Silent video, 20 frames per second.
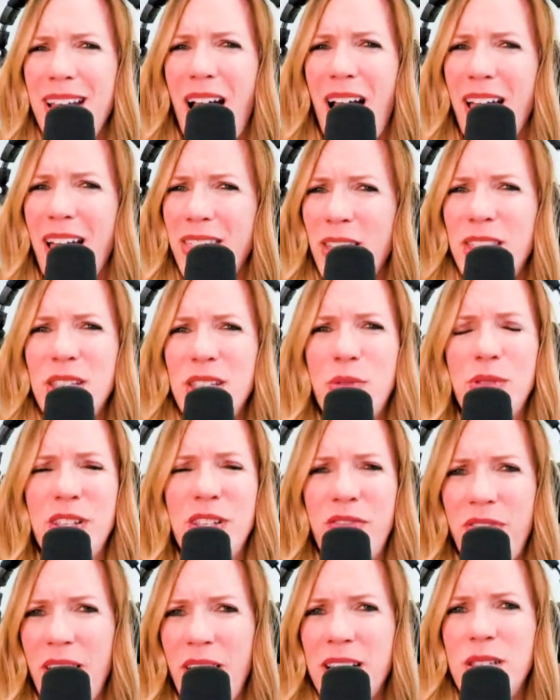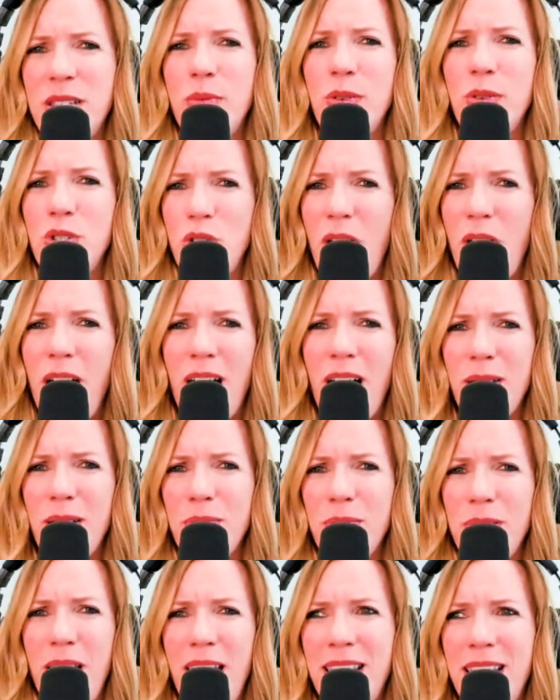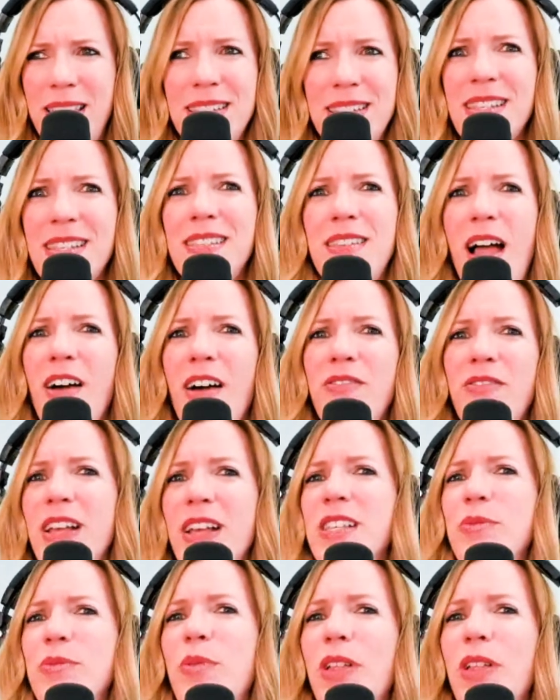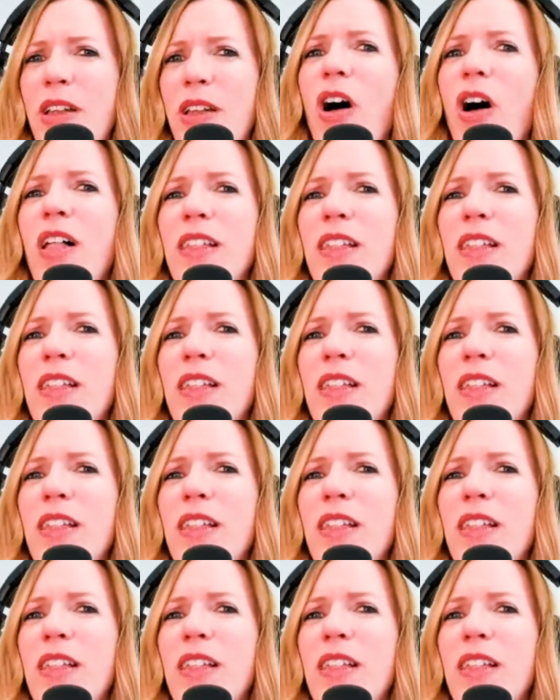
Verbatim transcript: I thought this was a flexible job. Like, this is not flexible at all.